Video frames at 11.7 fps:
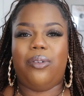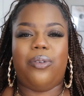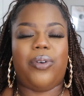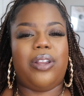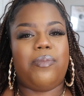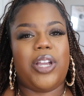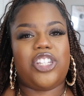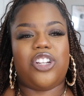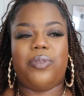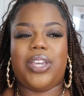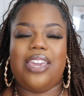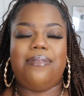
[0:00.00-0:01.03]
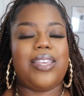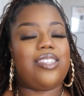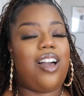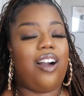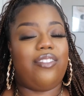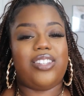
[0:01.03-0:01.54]
We want to make sure we keep this
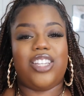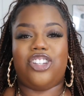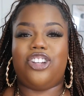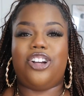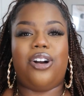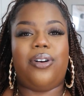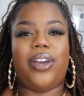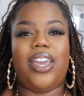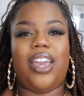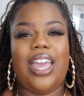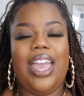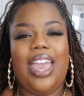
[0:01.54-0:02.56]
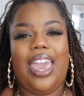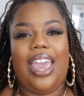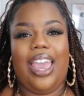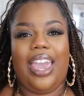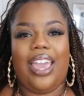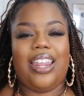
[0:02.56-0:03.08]
conversation going
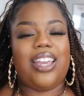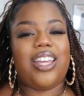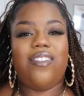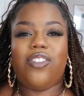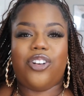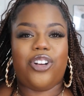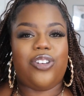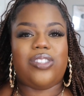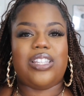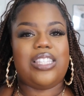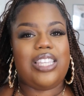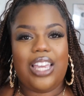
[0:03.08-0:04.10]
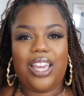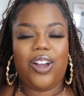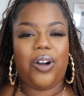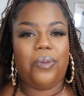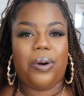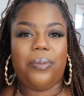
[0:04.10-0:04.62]
and give the girls the tea
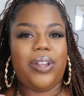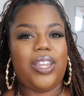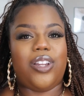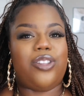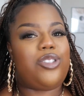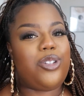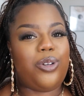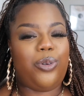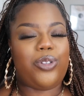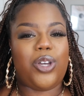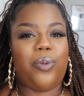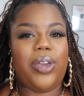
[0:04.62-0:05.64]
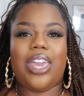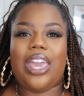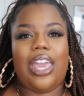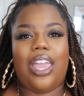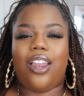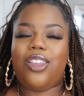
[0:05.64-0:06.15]
on what we need to do so we
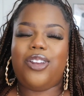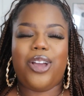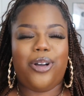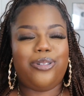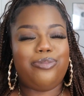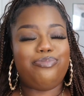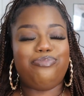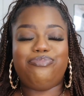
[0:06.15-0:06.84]
can, you know,